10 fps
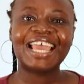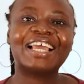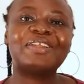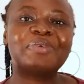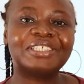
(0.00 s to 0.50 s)

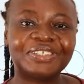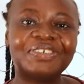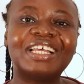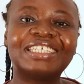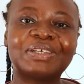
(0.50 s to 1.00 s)
Hello my
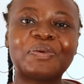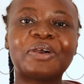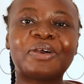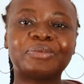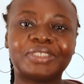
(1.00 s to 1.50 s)
schoolers and
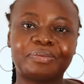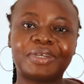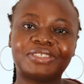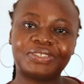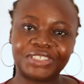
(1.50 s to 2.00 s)
welcome to the
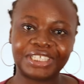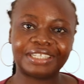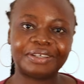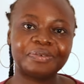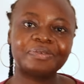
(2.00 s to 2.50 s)
Myschool
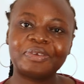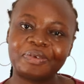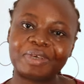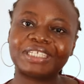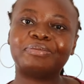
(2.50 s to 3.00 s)
channel.
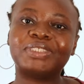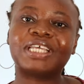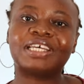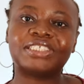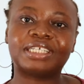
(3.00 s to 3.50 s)
My name
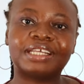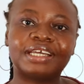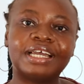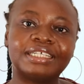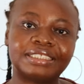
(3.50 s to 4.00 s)
is
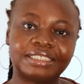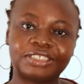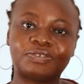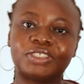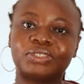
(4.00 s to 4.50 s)
Angela and in
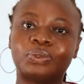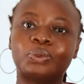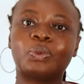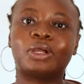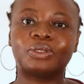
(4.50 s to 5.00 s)
this video,
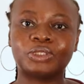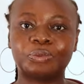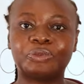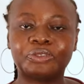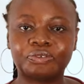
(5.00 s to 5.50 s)
we are going
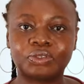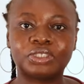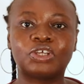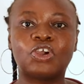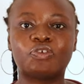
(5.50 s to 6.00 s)
to be
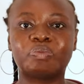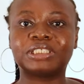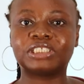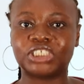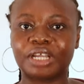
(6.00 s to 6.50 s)
reviewing the
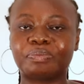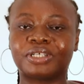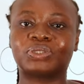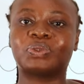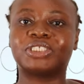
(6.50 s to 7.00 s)
government's JAMB
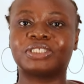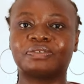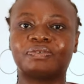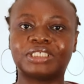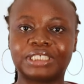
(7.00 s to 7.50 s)
pass
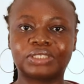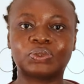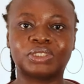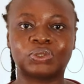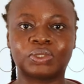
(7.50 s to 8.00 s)
question for the year
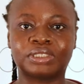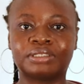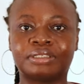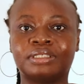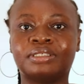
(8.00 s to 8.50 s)

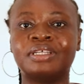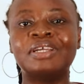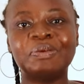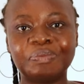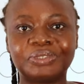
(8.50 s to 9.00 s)
2023.
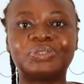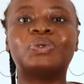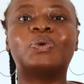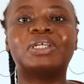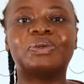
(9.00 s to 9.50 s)
Please
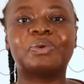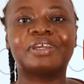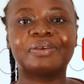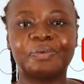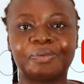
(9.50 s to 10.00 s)
don't go
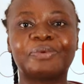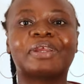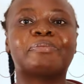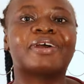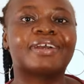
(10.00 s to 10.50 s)
anywhere, we'll be
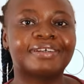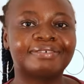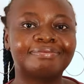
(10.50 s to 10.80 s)
right back.